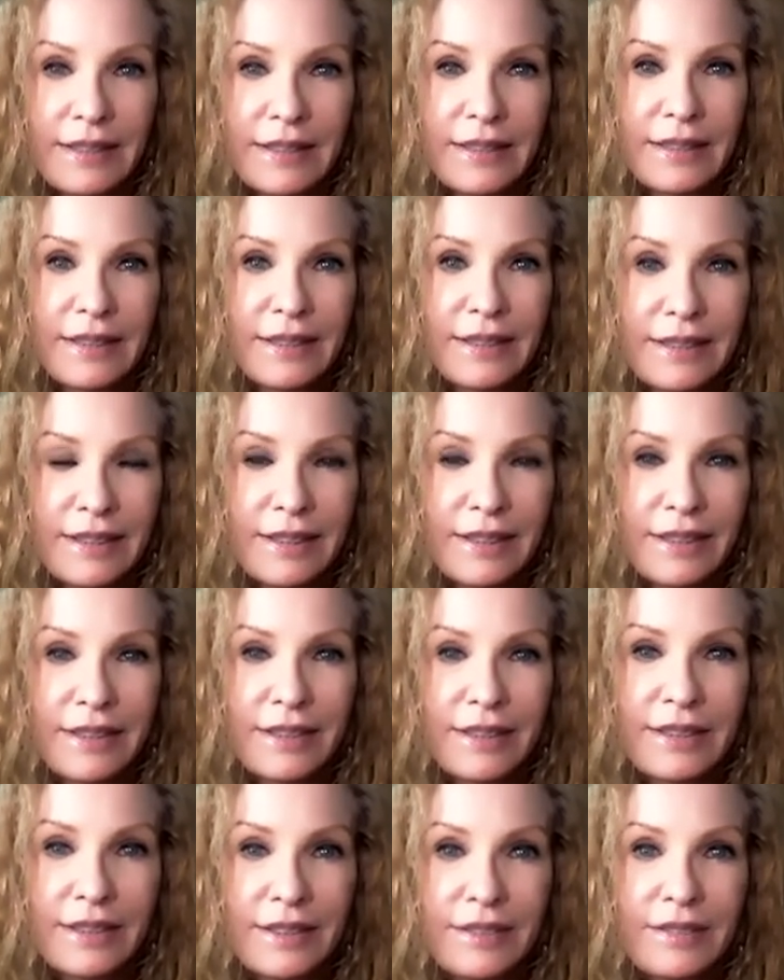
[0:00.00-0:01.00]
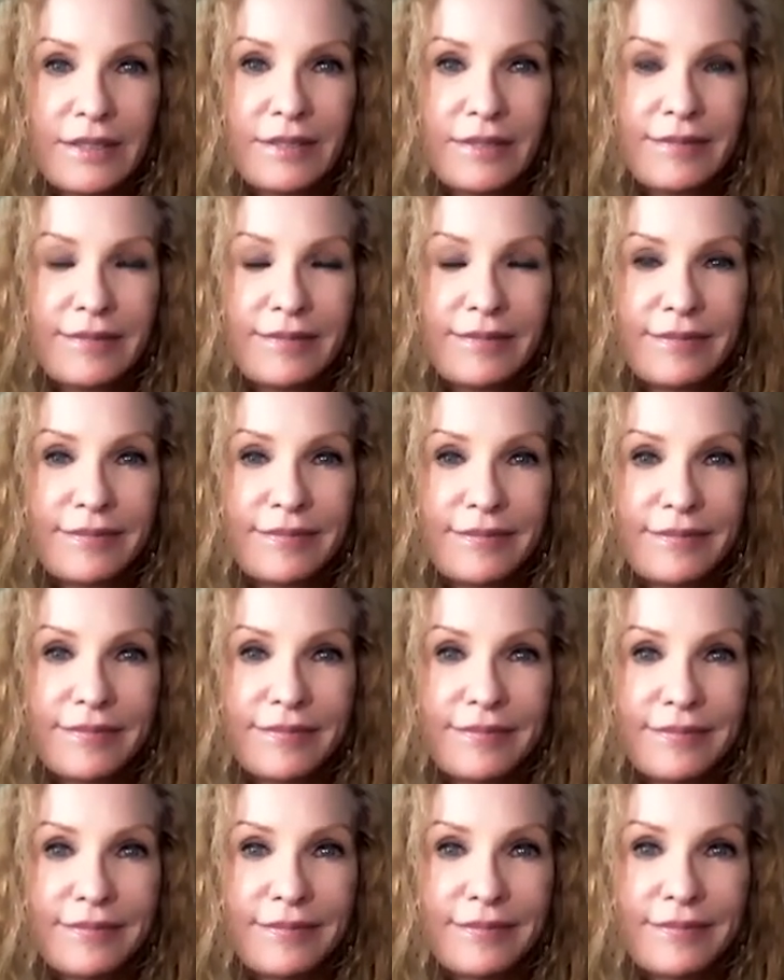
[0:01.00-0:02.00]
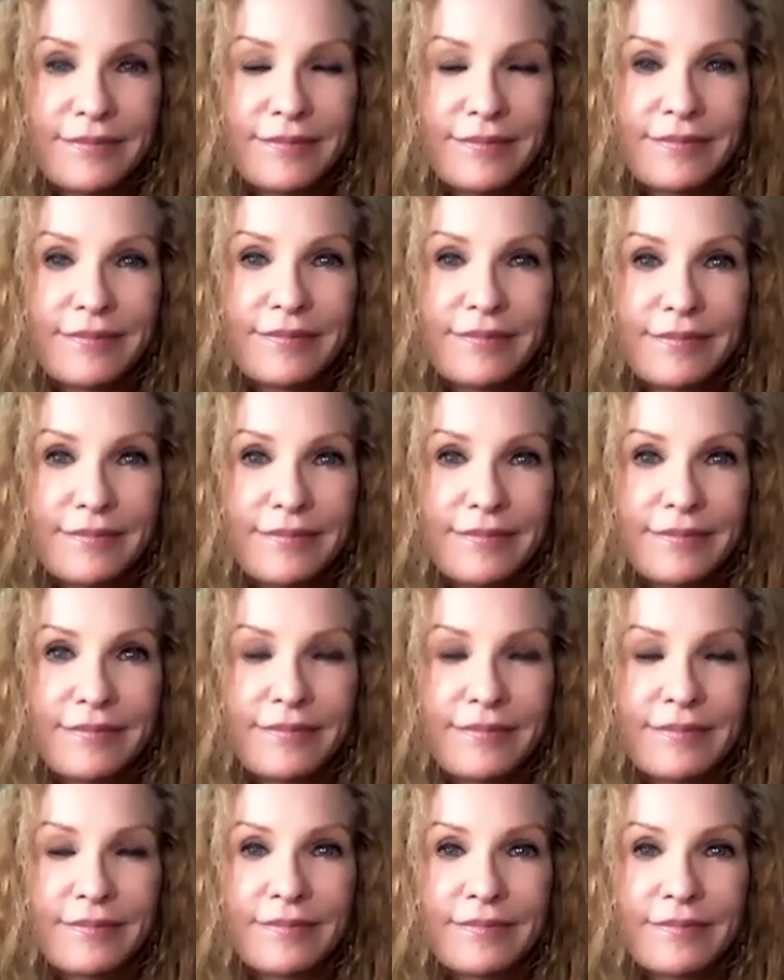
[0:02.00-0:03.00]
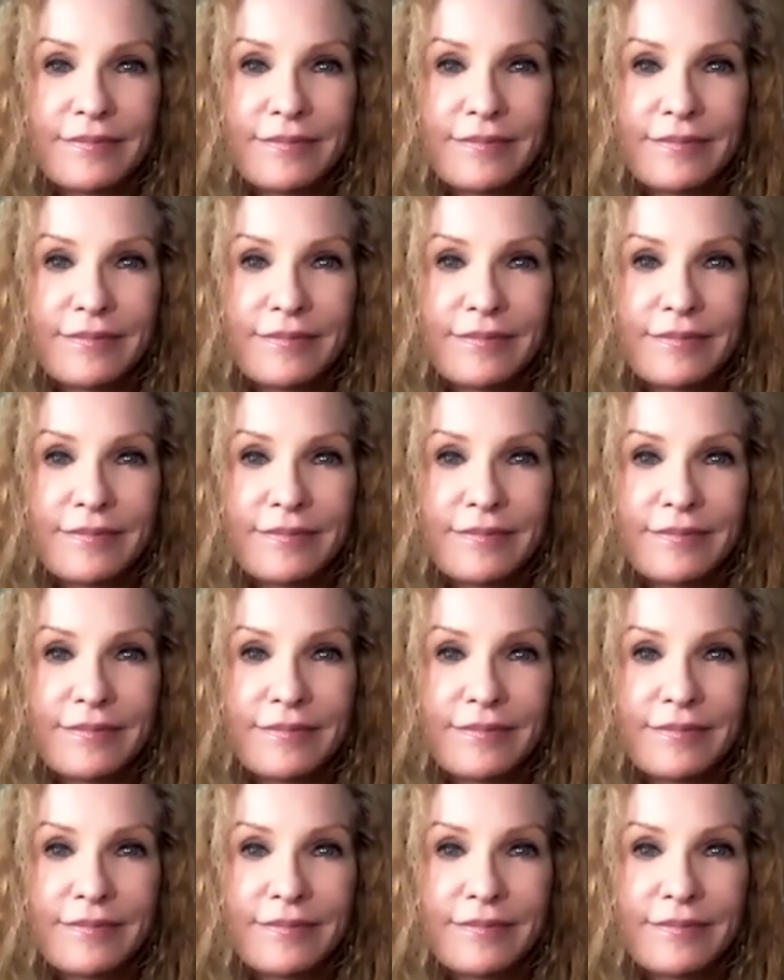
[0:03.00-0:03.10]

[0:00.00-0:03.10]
(not speaking)